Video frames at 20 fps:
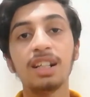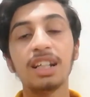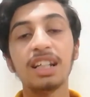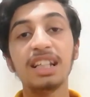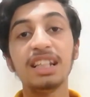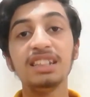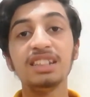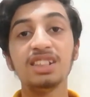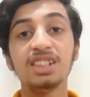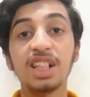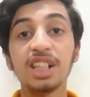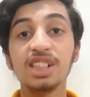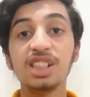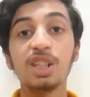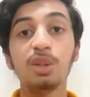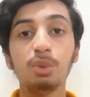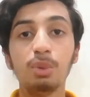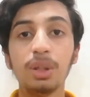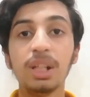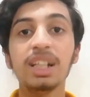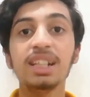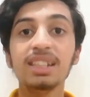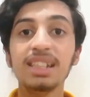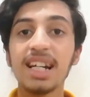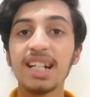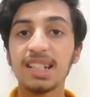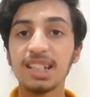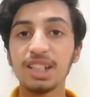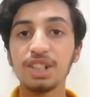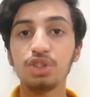in such a way
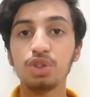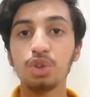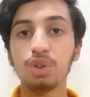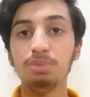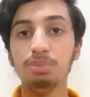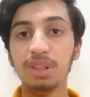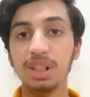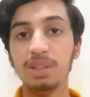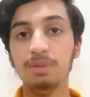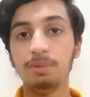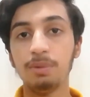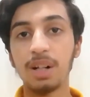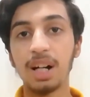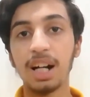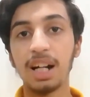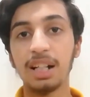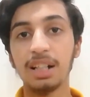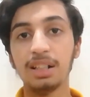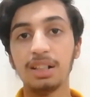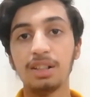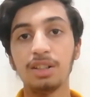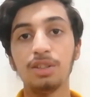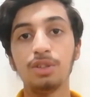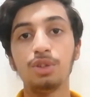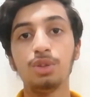that it should be defined